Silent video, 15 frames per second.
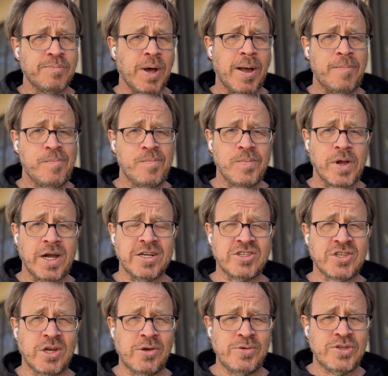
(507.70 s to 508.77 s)
But I
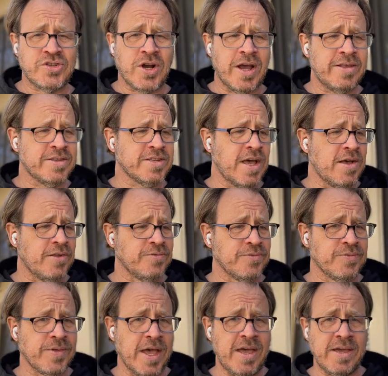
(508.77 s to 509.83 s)
just thought I would try this out.
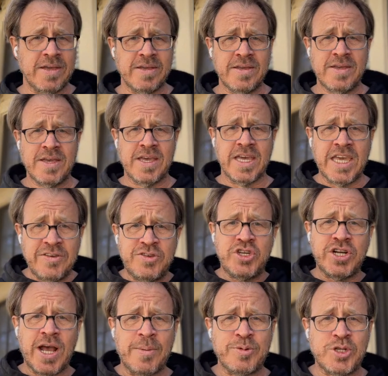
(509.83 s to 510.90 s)
Hey, it gives
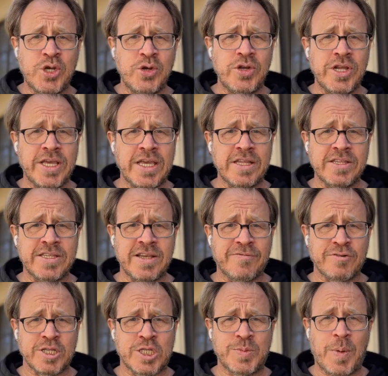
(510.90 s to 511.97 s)
you an opportunity to get in
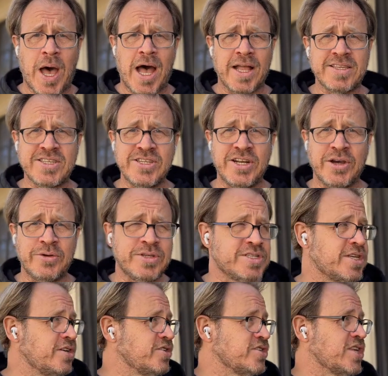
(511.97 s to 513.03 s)
different spots,
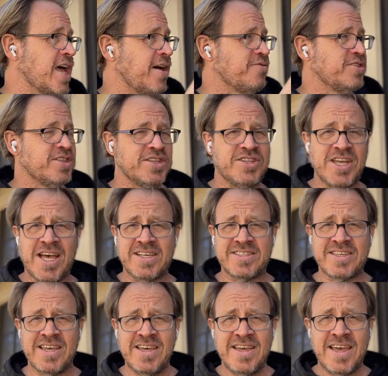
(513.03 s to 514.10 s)
instead of just having the
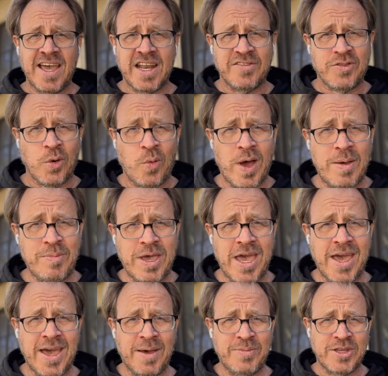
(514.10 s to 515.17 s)
desk and if the
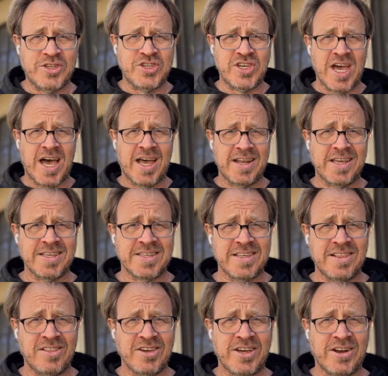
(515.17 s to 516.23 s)
webcam that you got
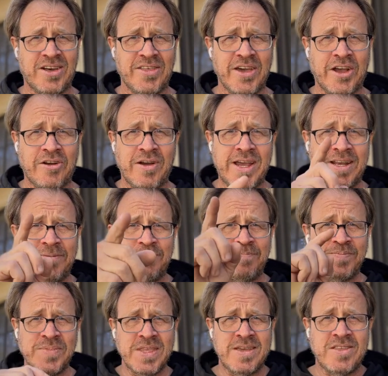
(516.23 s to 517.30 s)
isn't looking all that great,
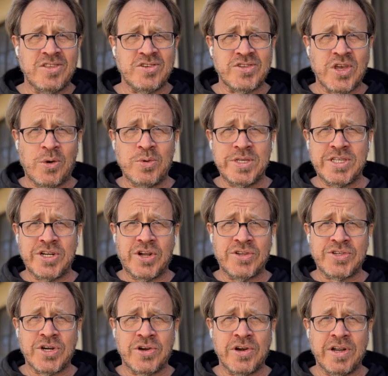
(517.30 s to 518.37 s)
there's always an
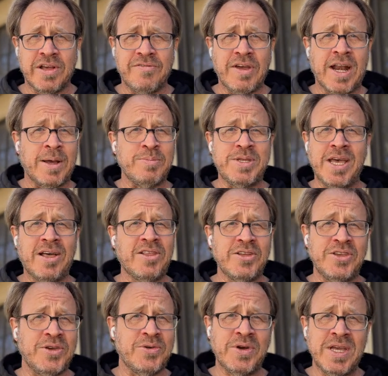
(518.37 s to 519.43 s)
alternative. And I'm
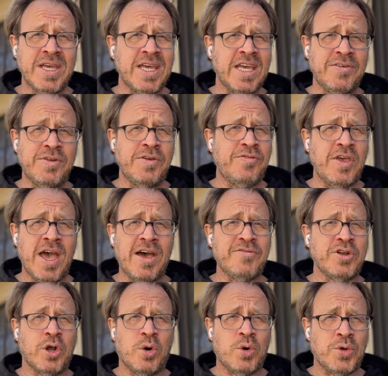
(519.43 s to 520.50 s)
telling you, even if you have
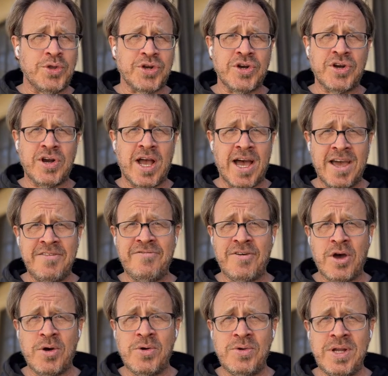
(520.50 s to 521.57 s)
an older
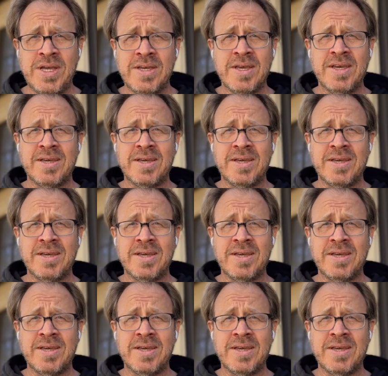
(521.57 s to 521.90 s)
iPhone,